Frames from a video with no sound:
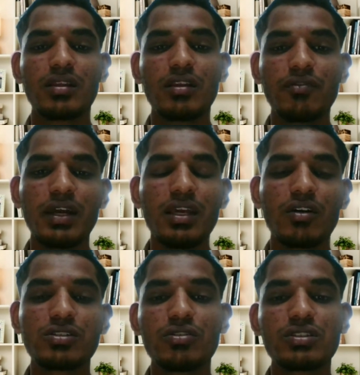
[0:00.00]
The finding
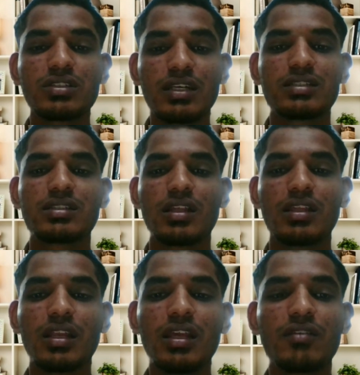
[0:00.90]
also stressed
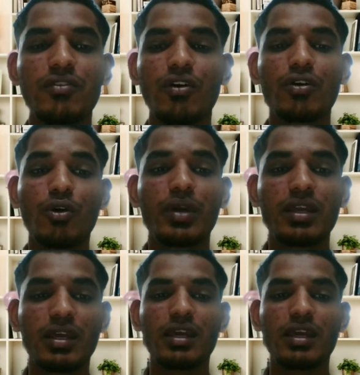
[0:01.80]
the need for ongoing